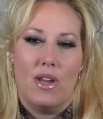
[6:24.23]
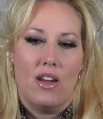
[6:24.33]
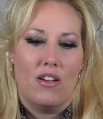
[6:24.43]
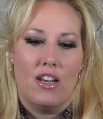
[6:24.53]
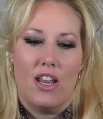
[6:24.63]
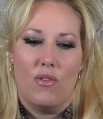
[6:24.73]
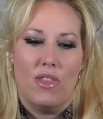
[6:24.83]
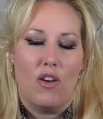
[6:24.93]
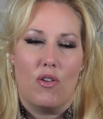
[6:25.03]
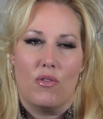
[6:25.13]
We are,
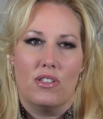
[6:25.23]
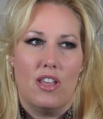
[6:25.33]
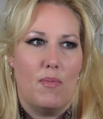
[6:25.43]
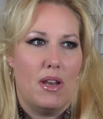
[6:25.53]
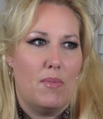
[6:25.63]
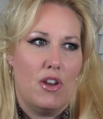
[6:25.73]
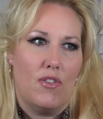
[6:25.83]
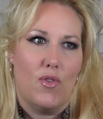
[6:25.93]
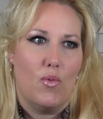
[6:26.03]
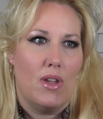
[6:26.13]
there are so many
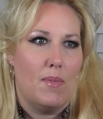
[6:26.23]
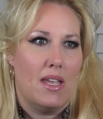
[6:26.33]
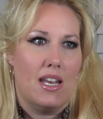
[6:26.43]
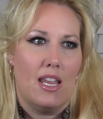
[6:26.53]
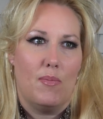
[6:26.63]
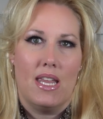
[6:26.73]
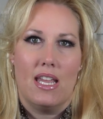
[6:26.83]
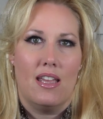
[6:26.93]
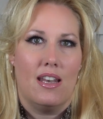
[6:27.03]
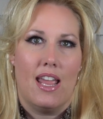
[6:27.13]
beautiful women and
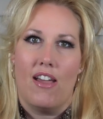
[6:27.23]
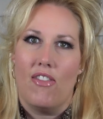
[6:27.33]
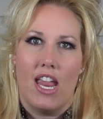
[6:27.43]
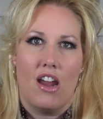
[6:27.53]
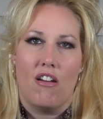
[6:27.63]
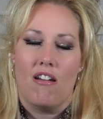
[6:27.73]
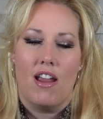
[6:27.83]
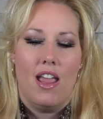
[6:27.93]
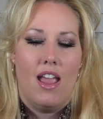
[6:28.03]
men out there.